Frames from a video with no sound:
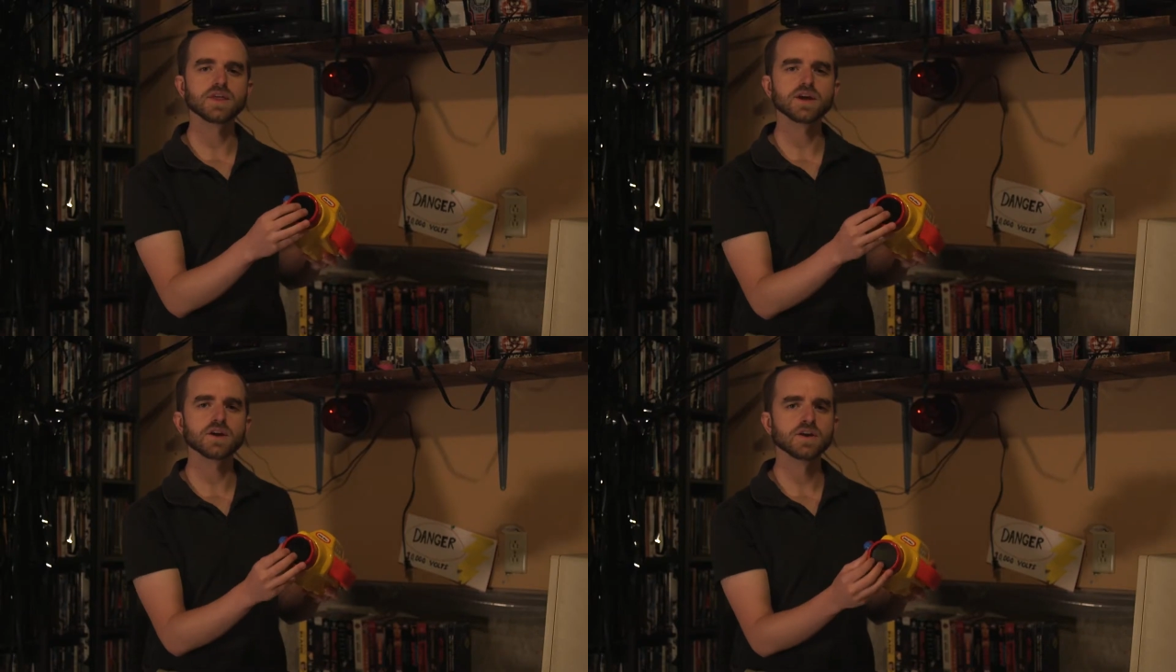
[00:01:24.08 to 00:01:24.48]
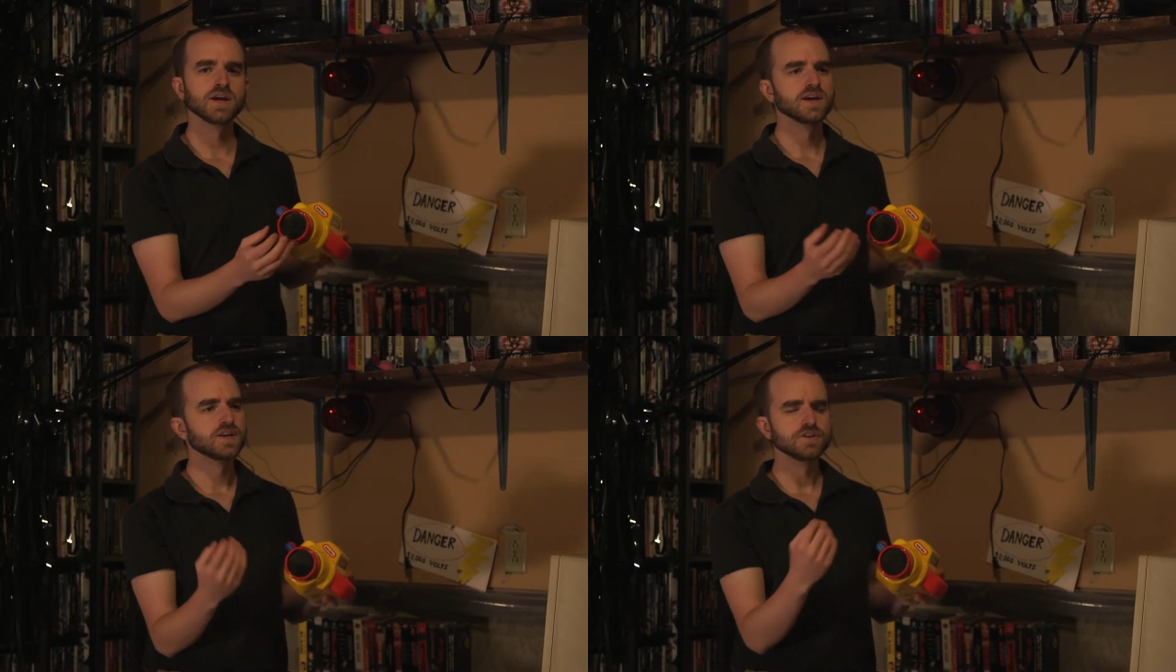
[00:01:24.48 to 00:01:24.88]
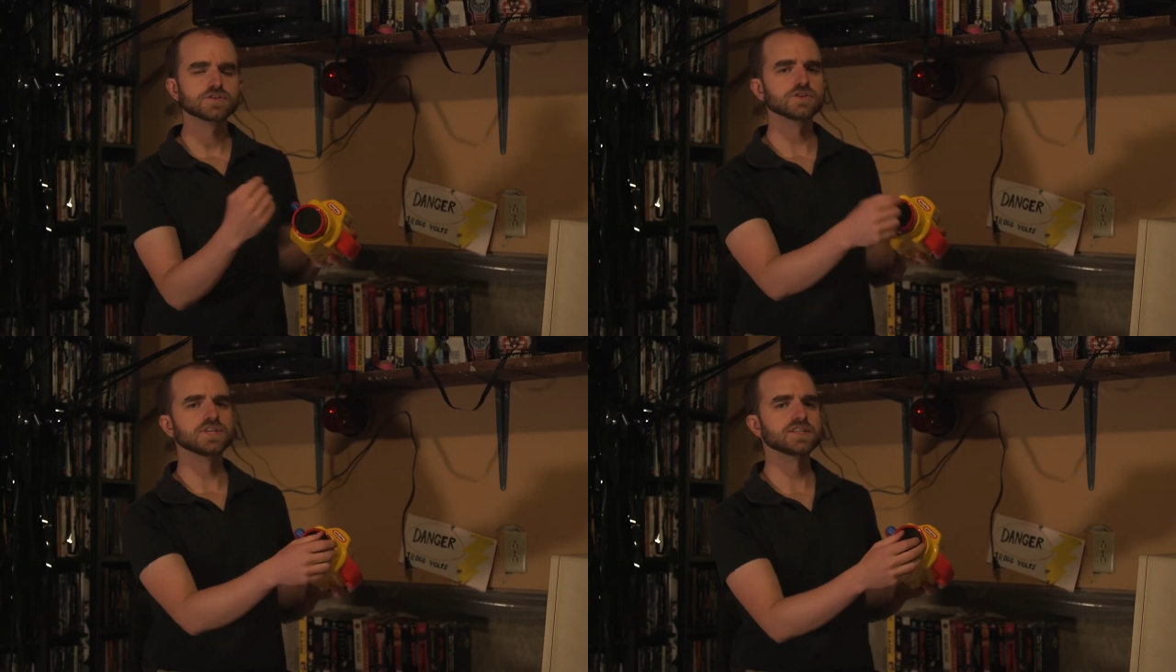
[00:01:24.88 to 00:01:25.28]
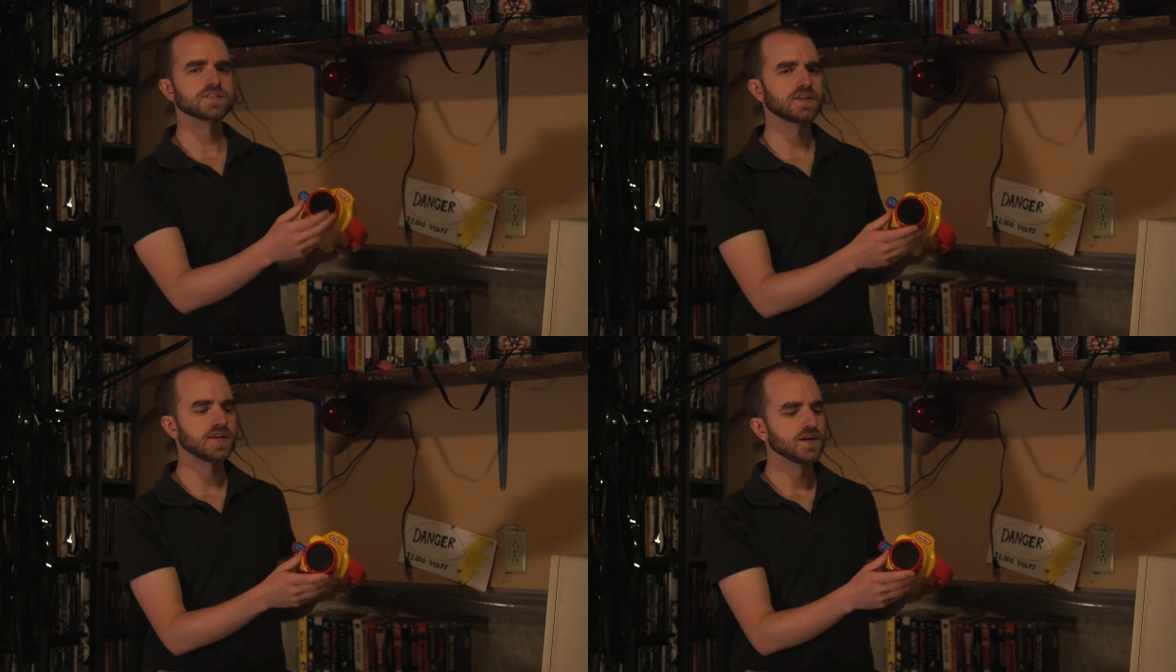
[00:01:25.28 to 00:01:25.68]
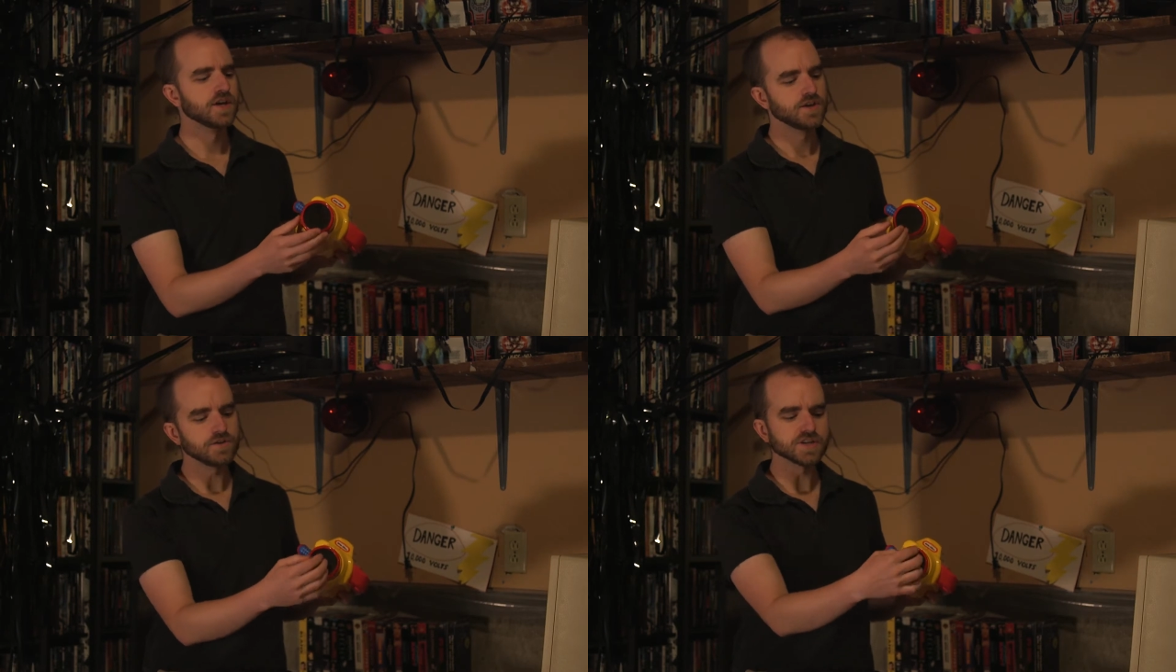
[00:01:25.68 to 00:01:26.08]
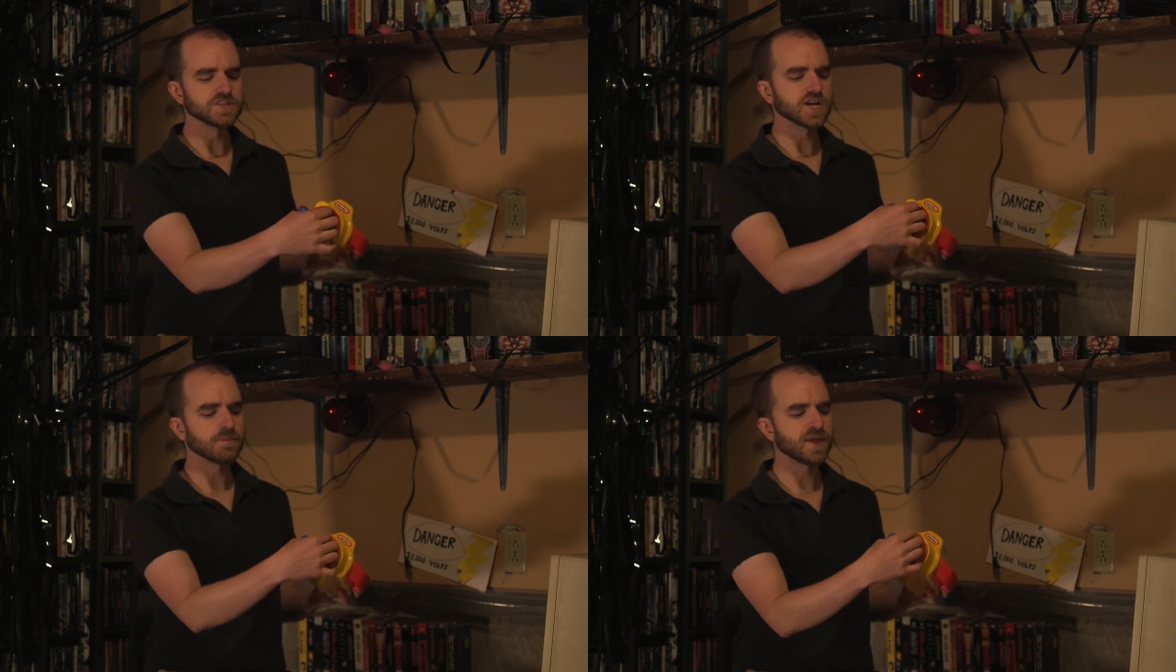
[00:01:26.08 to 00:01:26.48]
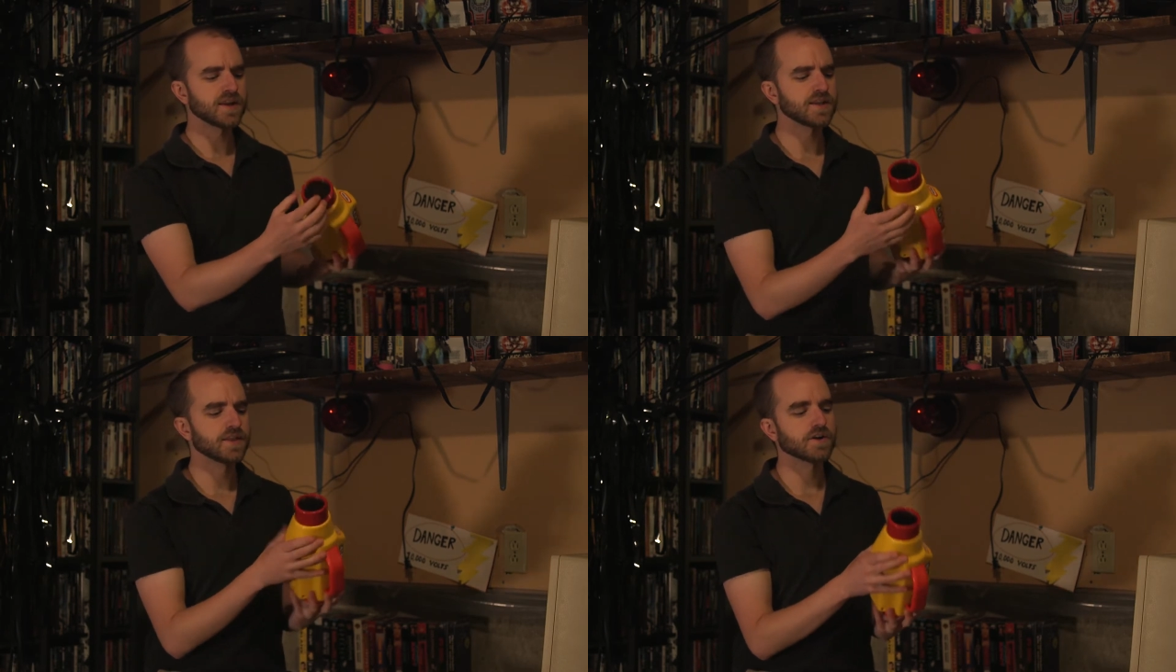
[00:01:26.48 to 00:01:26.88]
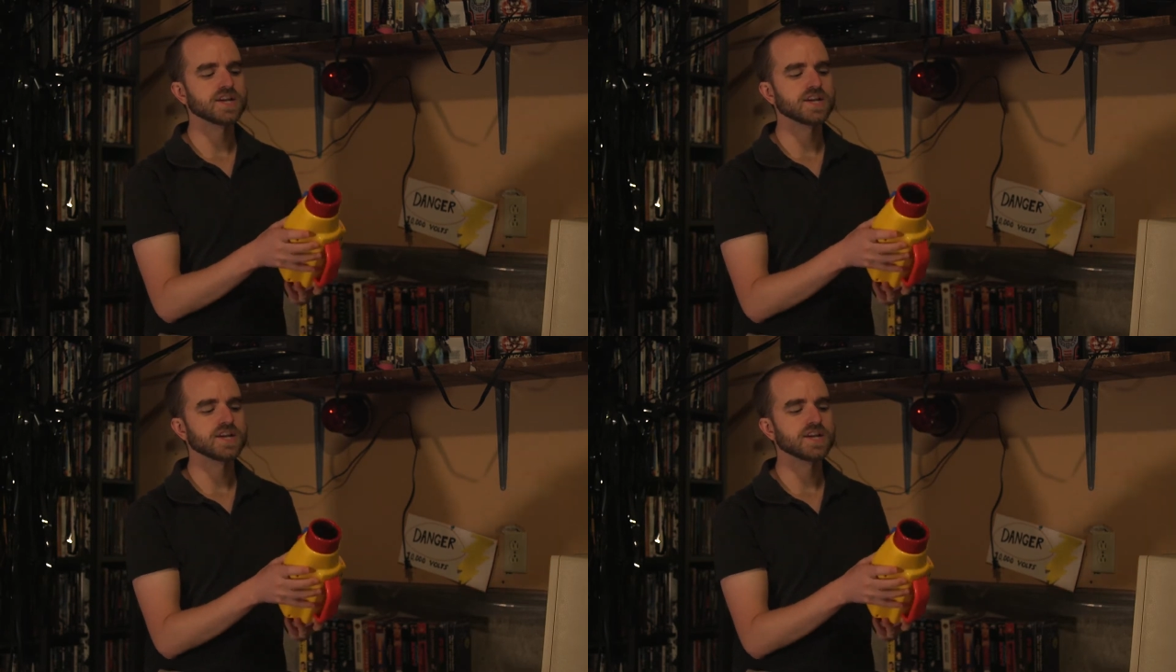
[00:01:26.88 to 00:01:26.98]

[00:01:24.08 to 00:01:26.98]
there, neutral density, you can jam that in there.